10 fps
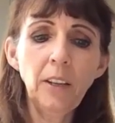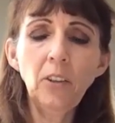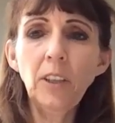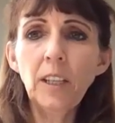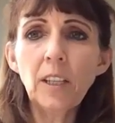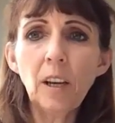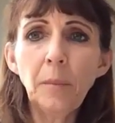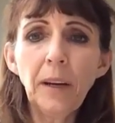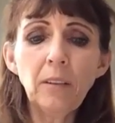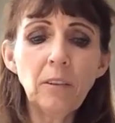and you need
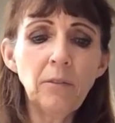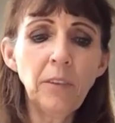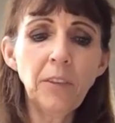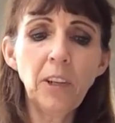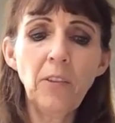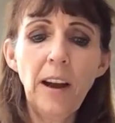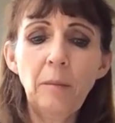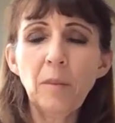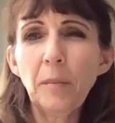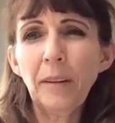about 50
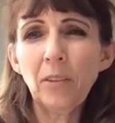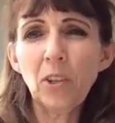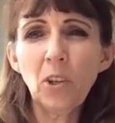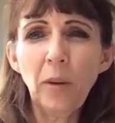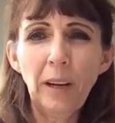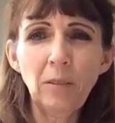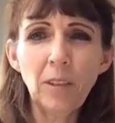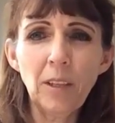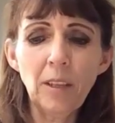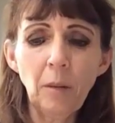grams, about 2
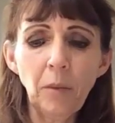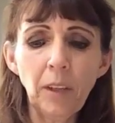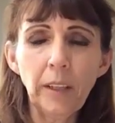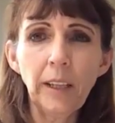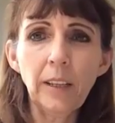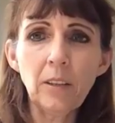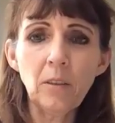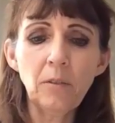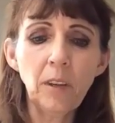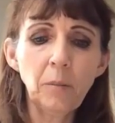ounces, something like that,
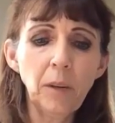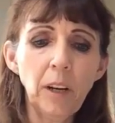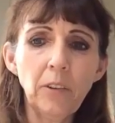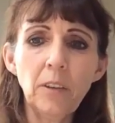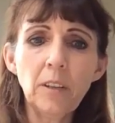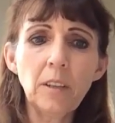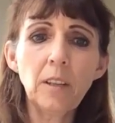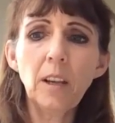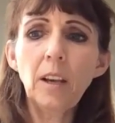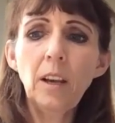of
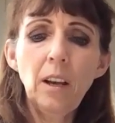currants.